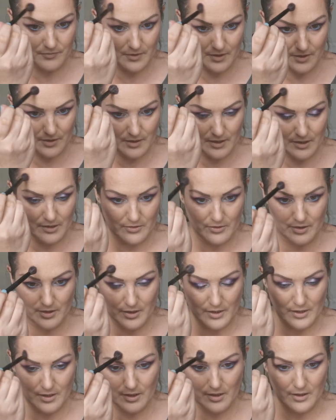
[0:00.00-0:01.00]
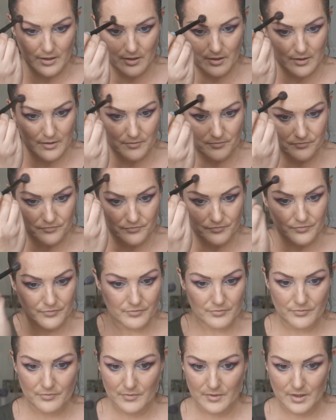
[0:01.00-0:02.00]
Bit there and there.
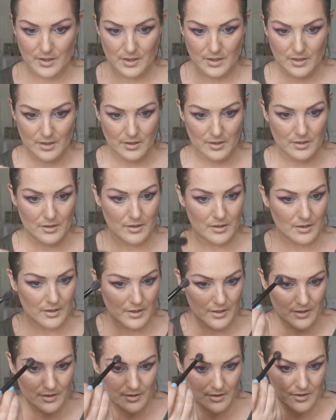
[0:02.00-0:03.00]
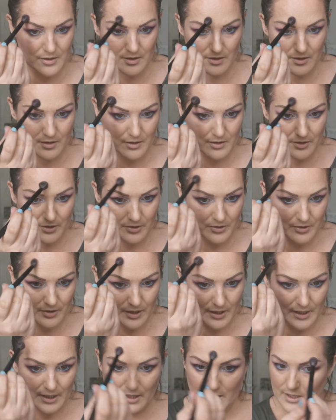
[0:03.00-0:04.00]
Let's go
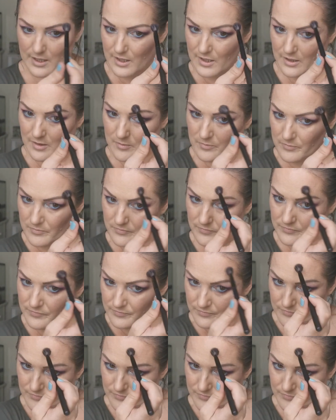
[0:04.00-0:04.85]
ham.